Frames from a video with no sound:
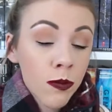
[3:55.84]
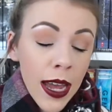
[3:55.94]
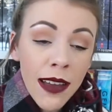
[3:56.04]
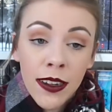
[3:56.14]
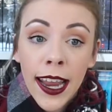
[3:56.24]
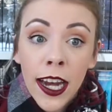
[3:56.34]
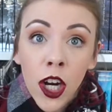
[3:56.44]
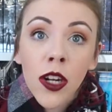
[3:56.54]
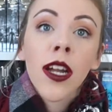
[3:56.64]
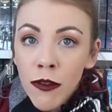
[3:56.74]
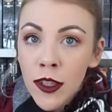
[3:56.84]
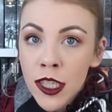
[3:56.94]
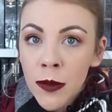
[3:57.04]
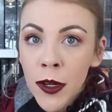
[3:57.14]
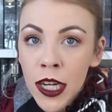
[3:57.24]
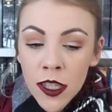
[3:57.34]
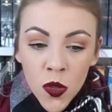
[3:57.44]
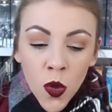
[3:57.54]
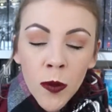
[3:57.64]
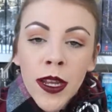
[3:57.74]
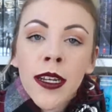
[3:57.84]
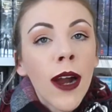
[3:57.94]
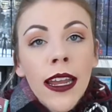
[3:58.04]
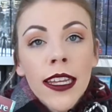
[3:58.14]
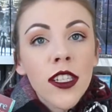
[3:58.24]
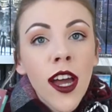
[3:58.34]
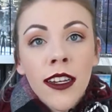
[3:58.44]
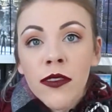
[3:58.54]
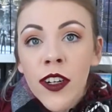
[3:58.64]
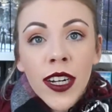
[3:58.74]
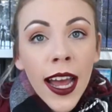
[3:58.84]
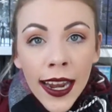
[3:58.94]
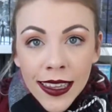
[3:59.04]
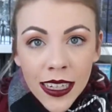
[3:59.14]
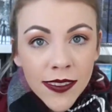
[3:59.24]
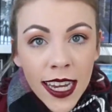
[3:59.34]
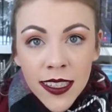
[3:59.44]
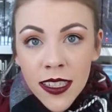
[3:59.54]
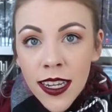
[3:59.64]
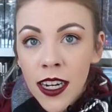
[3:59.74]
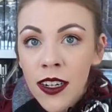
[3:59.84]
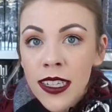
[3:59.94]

have an heir. Offers to marry this woman. Riley talks very highly of Tessa Dare